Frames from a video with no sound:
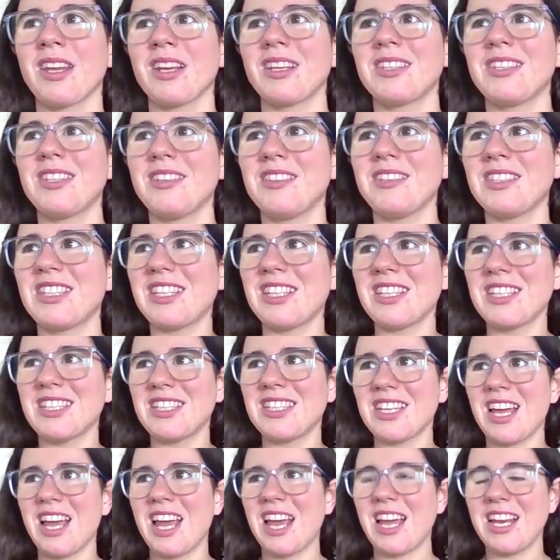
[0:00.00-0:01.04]
so it's
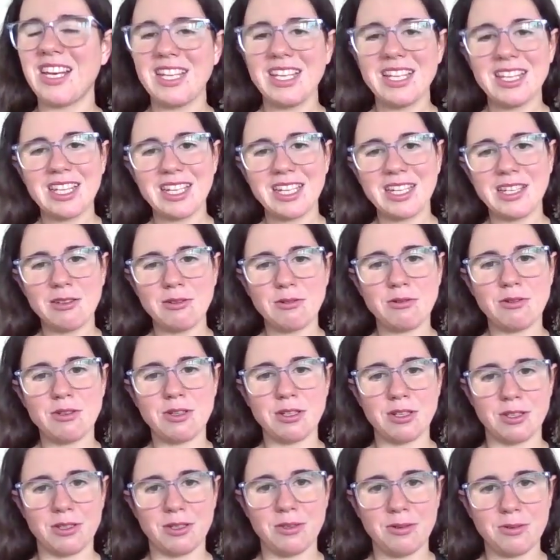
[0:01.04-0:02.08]
just anything you
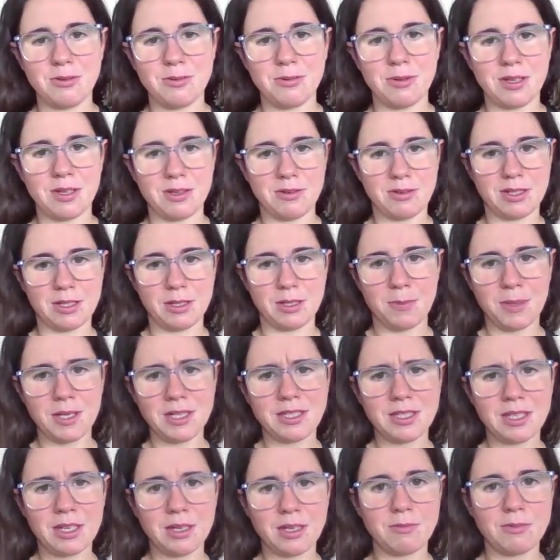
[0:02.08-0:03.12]
do, whether it's a
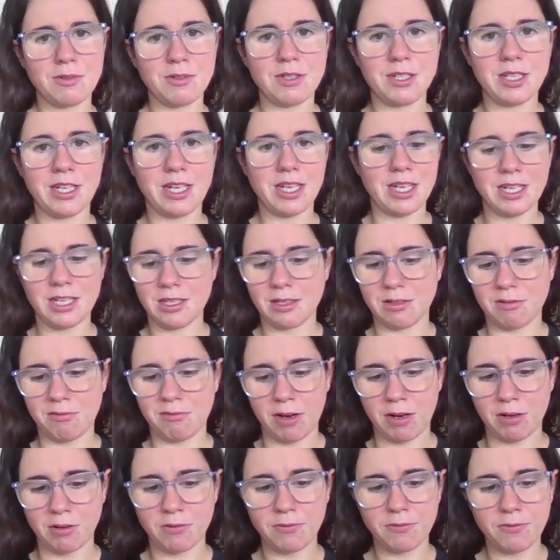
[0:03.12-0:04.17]
bedtime routine, it's
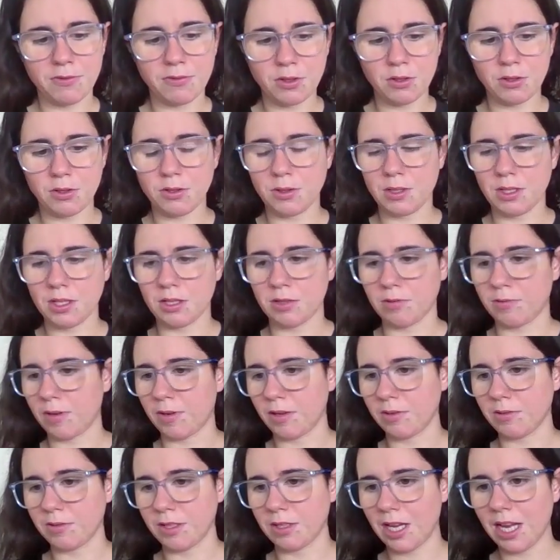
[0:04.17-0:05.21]
around food, it's
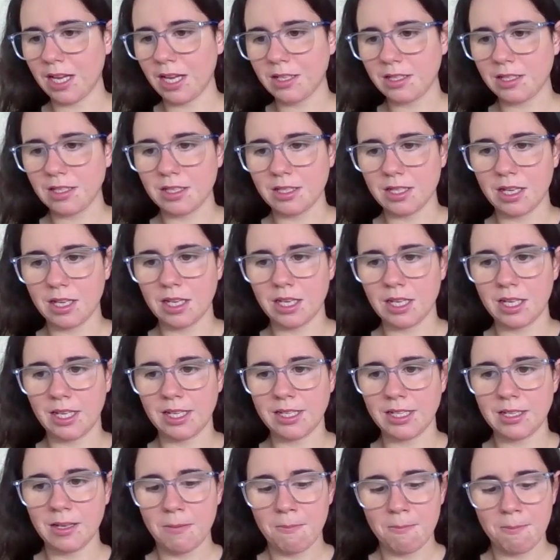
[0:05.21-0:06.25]
around
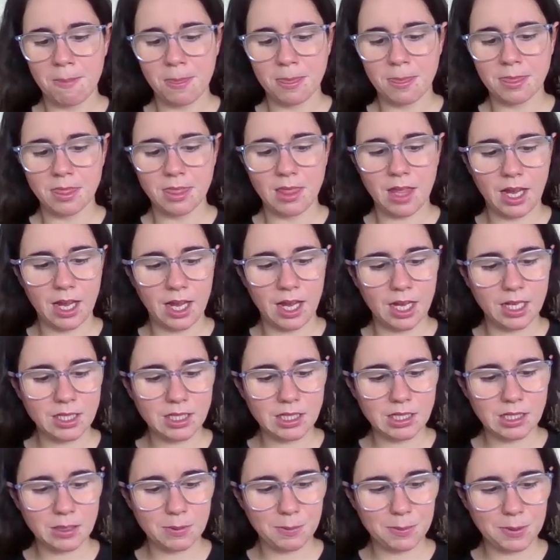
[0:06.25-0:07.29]
exercise, there
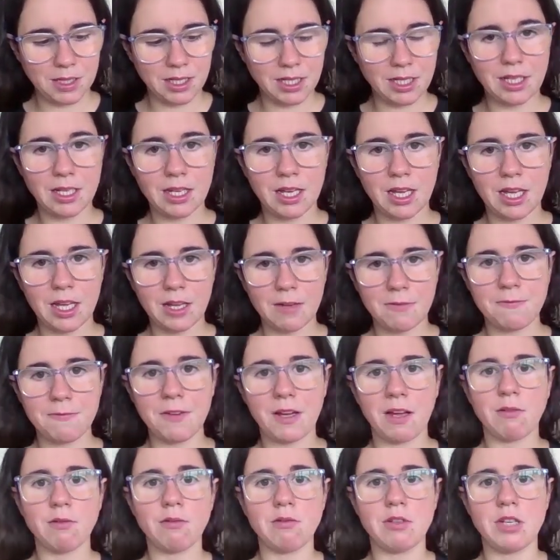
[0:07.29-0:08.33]
has to be a
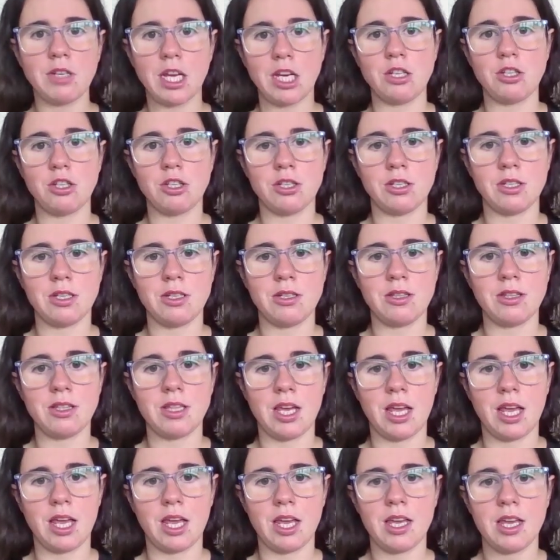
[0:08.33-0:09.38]
foundation in
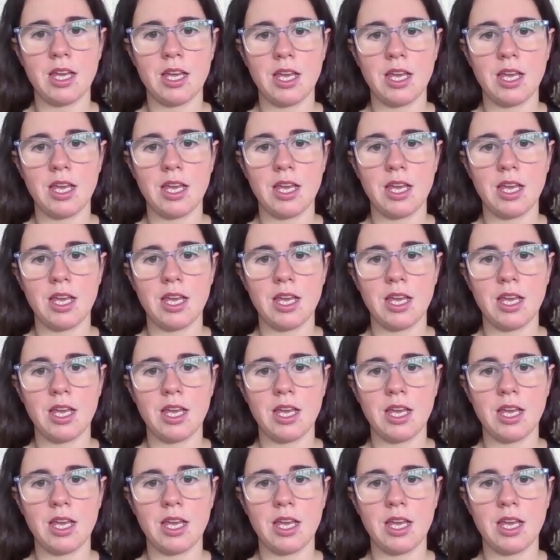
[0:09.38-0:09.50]
there.